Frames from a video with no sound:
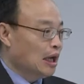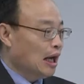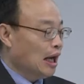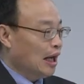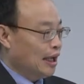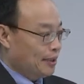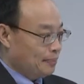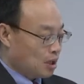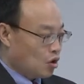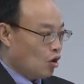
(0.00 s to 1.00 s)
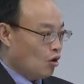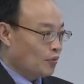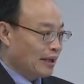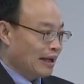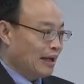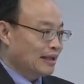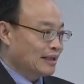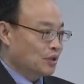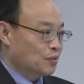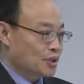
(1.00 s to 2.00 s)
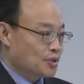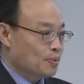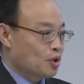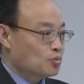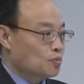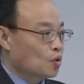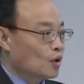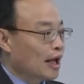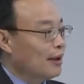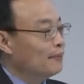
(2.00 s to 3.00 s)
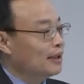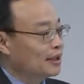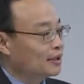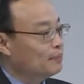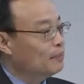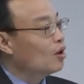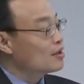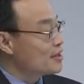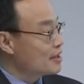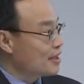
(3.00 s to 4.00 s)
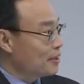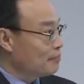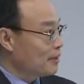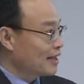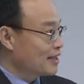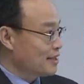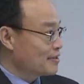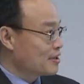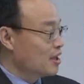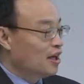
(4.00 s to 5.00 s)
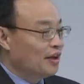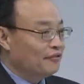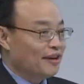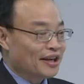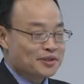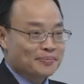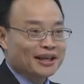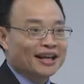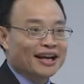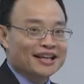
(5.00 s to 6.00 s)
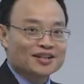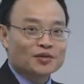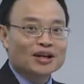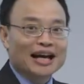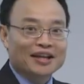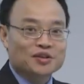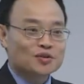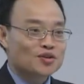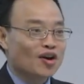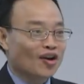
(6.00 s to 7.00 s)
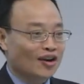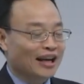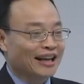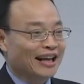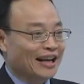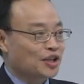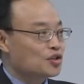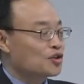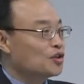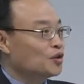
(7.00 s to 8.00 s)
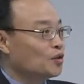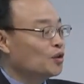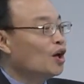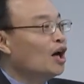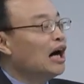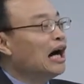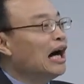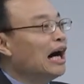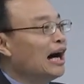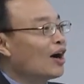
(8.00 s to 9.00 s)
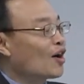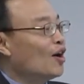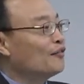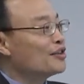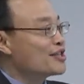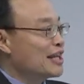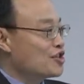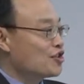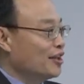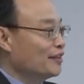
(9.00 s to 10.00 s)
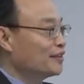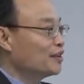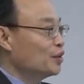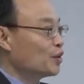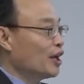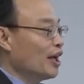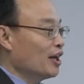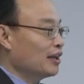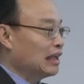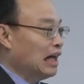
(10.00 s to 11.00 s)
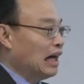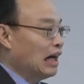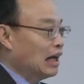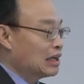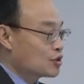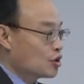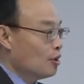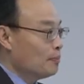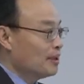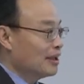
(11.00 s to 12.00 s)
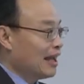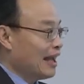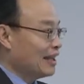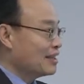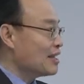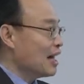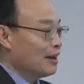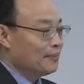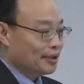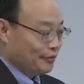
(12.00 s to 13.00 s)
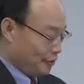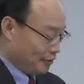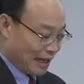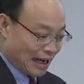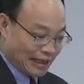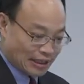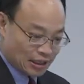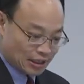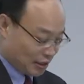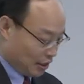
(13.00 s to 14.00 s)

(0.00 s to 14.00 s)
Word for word: uh, in Macau regarding responsible gambling policies and practice. Frank speaking, I don't like to talk. I like to uh, conversation. You can uh, stop me anytime if you like.